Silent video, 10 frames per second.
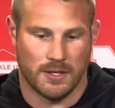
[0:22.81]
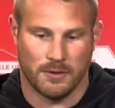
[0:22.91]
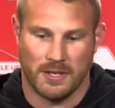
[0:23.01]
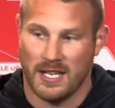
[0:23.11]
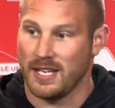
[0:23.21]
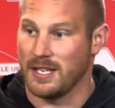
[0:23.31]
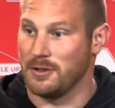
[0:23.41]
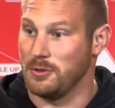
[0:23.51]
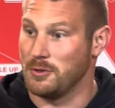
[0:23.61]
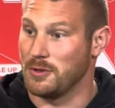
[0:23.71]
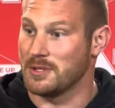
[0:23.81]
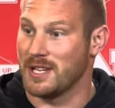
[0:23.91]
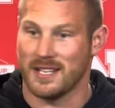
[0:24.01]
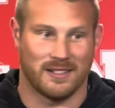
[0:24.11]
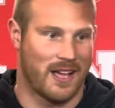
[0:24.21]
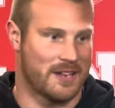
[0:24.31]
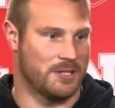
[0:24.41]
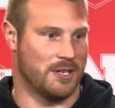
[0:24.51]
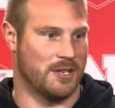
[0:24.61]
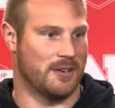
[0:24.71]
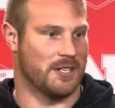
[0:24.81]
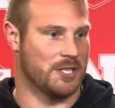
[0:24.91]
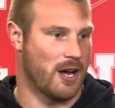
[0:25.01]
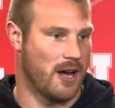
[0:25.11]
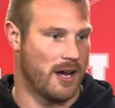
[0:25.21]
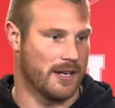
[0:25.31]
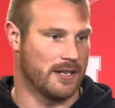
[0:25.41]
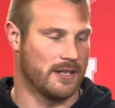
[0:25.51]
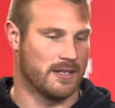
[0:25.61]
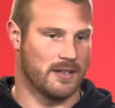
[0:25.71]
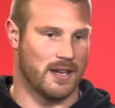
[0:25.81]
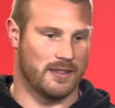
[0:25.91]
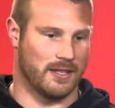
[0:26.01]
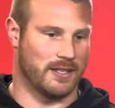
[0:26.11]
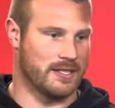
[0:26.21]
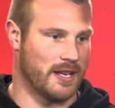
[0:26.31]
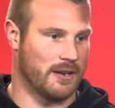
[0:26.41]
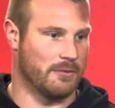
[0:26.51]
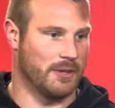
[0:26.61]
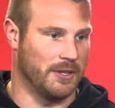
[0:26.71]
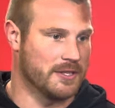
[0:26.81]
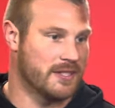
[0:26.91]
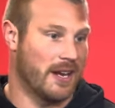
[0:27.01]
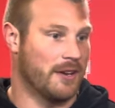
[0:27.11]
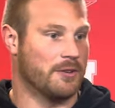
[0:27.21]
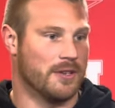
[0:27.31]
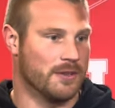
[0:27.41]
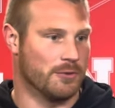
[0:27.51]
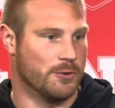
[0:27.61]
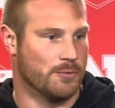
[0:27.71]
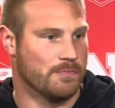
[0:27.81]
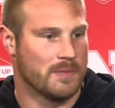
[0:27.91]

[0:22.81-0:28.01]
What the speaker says: Nick and Luke, those guys last year, and John, I think they set a really good standard in the room.